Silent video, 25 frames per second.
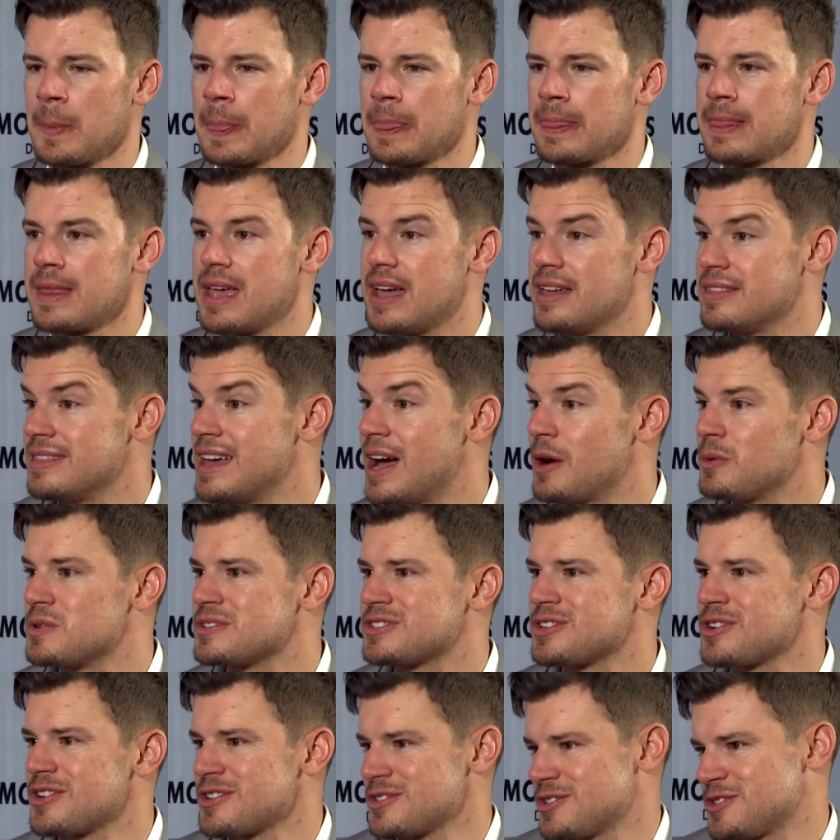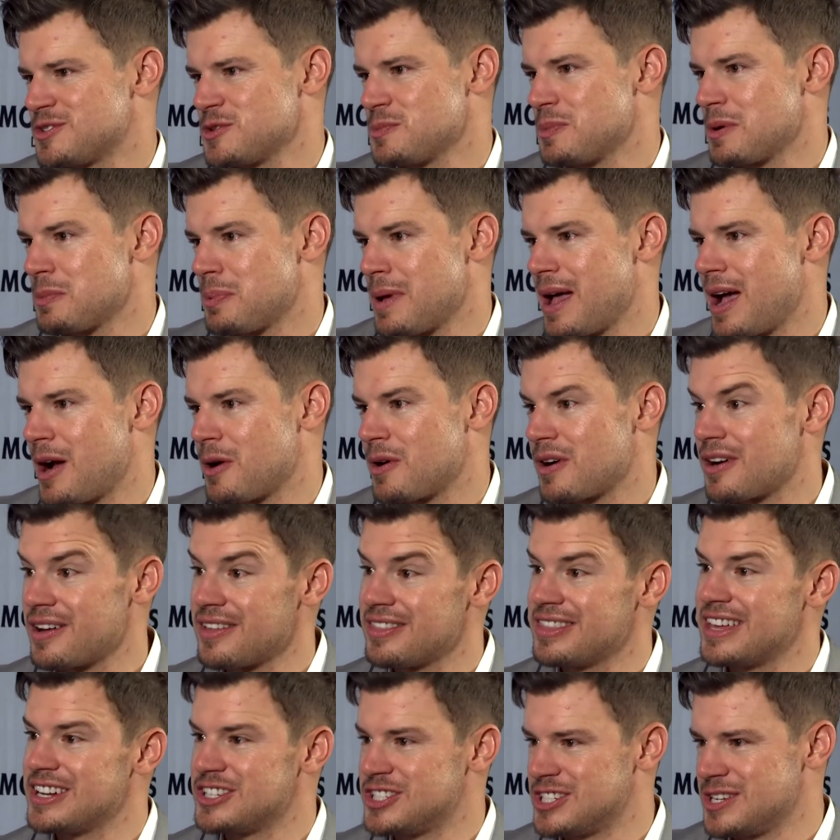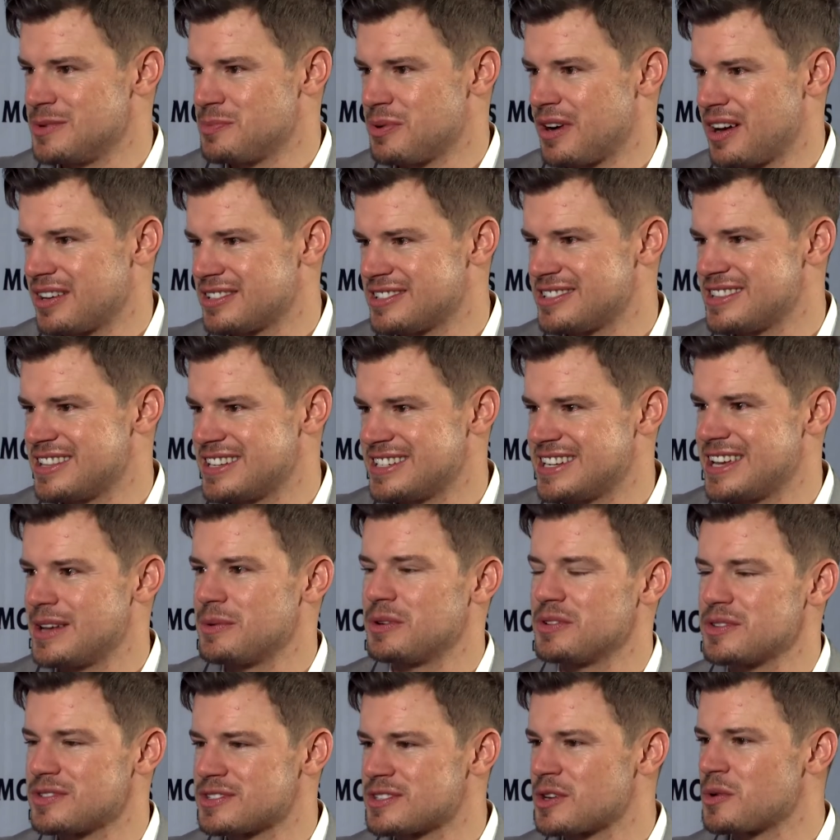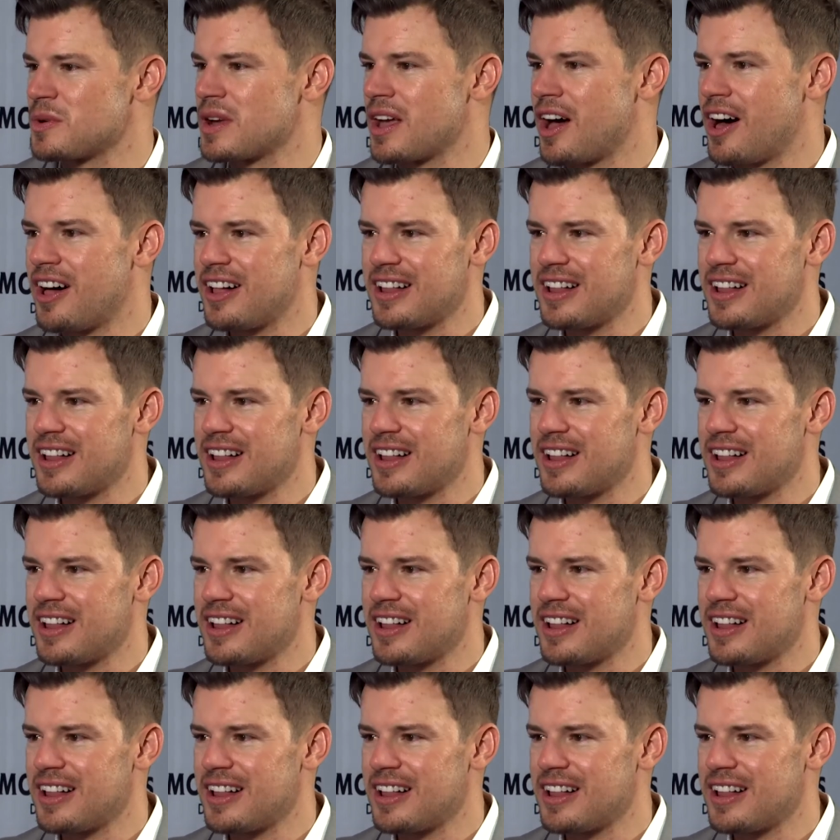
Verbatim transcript: And that was her superpower that she brought to the table. So we mm-hmm.